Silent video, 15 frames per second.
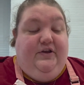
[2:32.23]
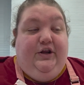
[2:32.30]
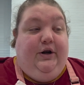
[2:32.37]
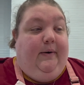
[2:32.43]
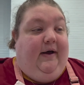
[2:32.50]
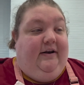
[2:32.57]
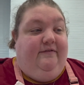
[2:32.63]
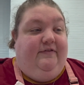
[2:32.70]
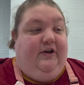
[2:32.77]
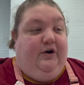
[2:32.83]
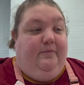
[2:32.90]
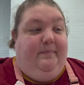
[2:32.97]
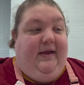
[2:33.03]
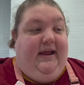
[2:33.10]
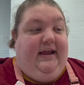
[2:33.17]
out of their
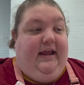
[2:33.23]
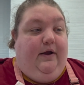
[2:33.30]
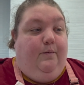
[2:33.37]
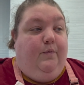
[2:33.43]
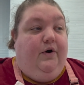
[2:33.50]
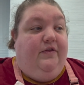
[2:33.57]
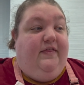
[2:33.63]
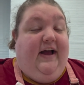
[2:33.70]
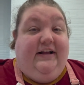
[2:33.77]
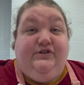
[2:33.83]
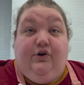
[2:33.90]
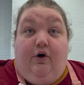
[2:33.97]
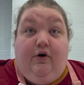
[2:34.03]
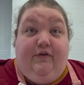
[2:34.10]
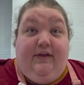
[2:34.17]
baking where that's
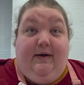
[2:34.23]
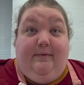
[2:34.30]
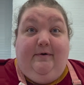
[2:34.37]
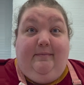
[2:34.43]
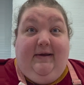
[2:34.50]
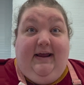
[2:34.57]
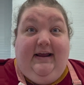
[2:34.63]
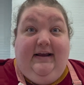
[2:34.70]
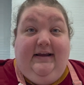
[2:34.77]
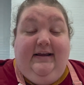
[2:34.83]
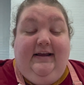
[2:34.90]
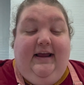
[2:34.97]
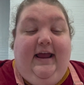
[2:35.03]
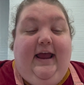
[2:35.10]
all they would make.